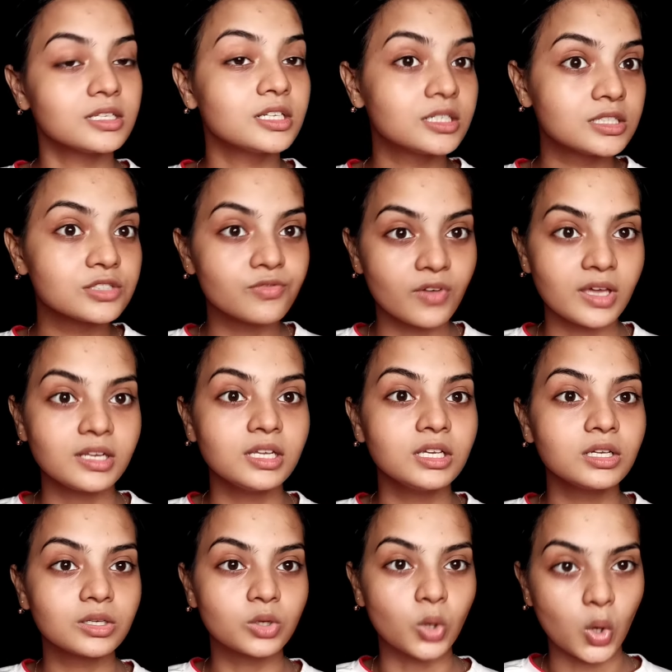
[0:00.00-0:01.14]
It is very
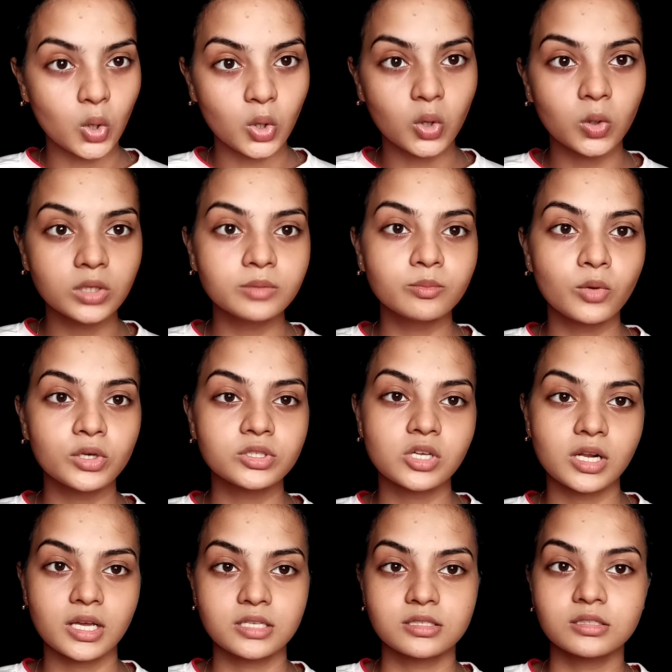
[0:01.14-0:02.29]
good
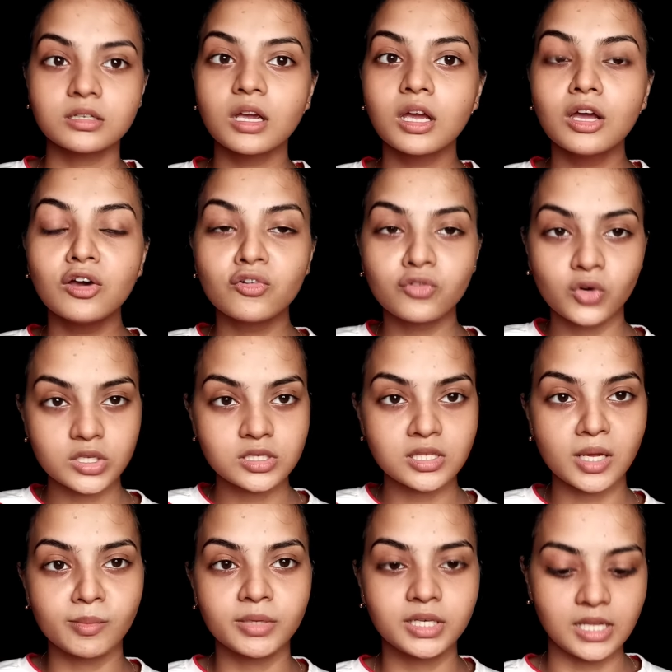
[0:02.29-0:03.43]
moisturizer for
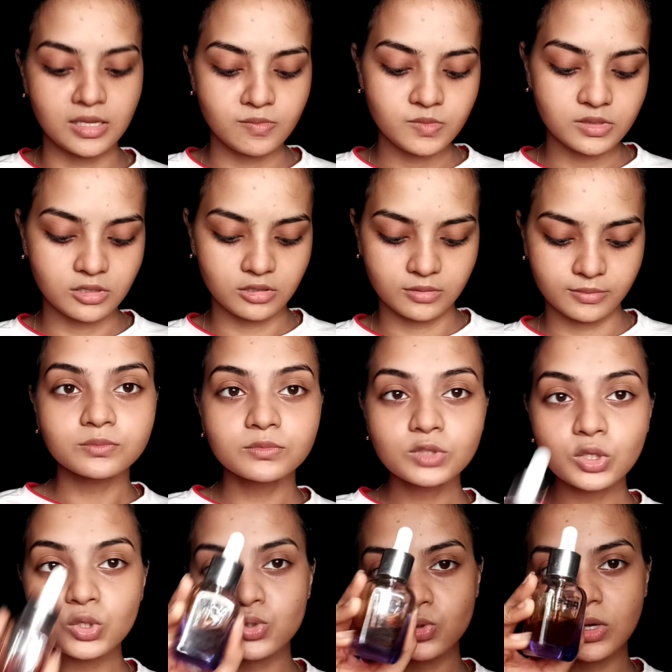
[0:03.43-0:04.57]
summer times.
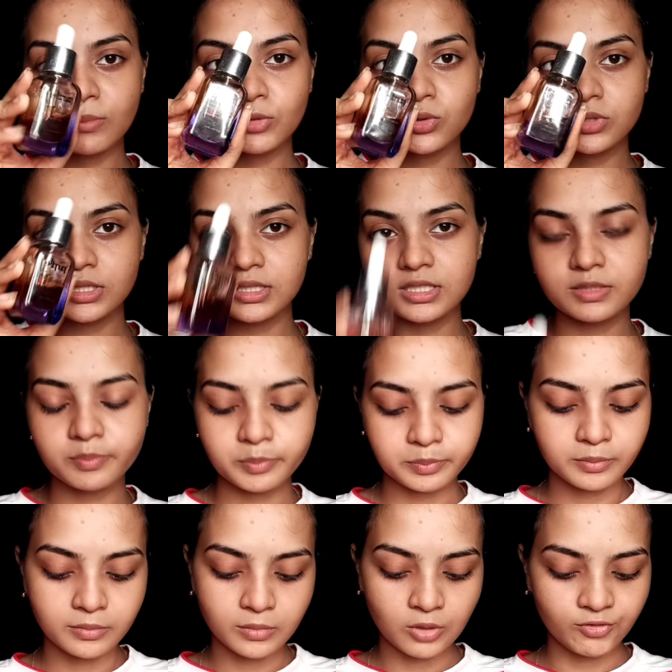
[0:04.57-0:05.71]
So I'm using this
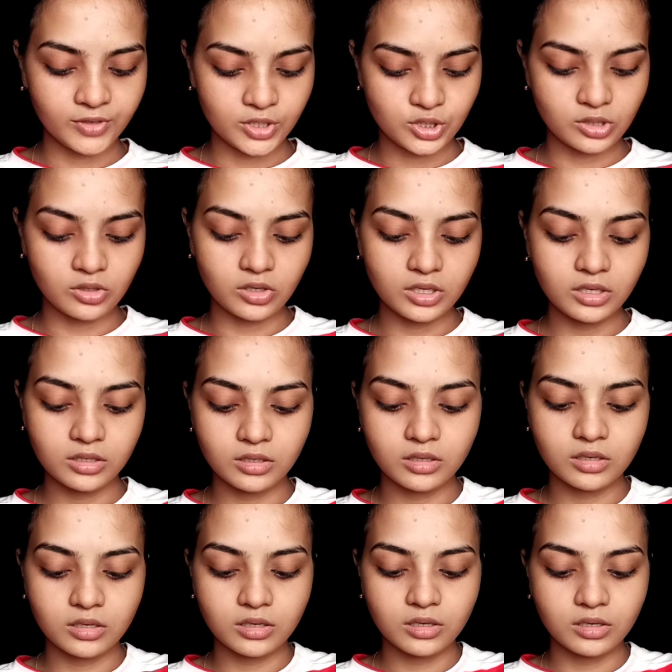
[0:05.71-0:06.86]
facial oil,
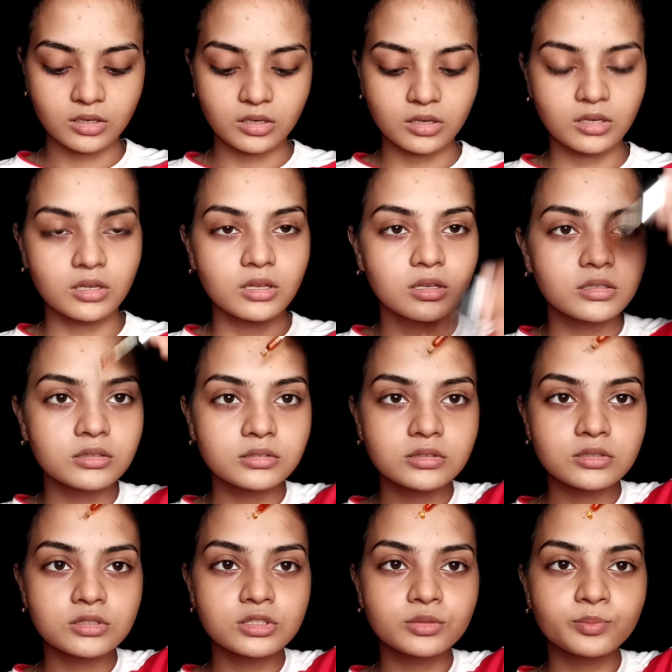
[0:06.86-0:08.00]

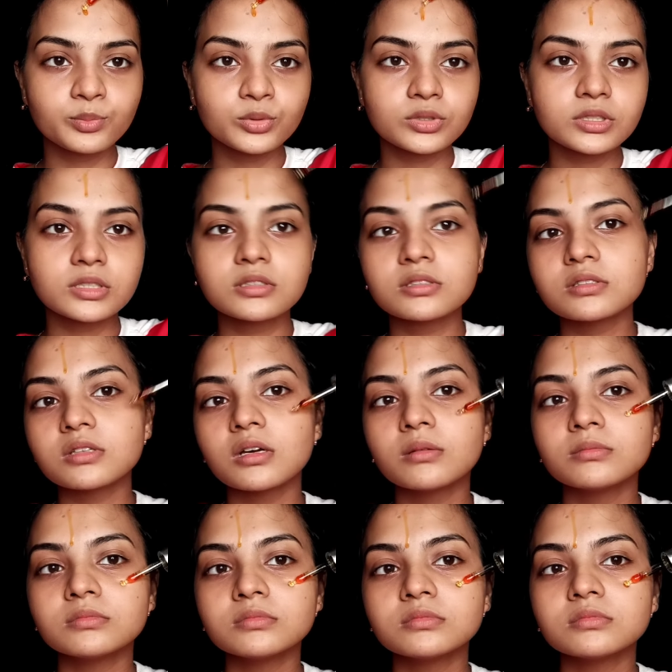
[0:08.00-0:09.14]
just putting
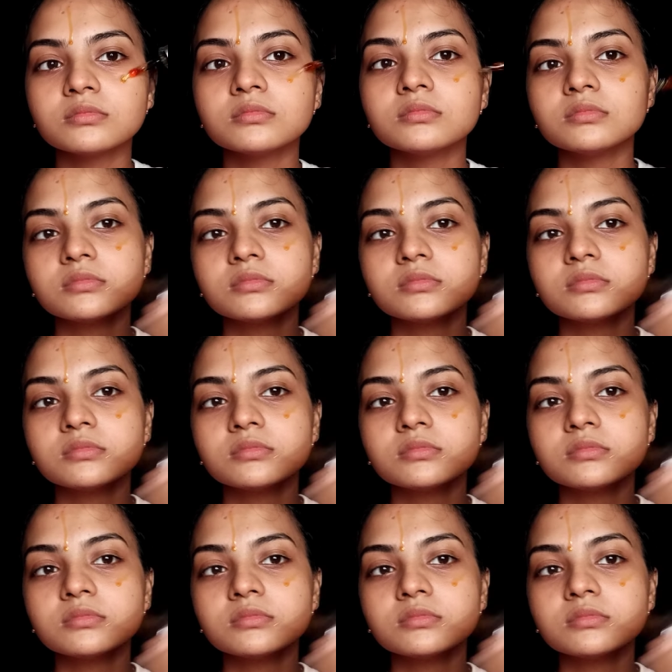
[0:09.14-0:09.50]
some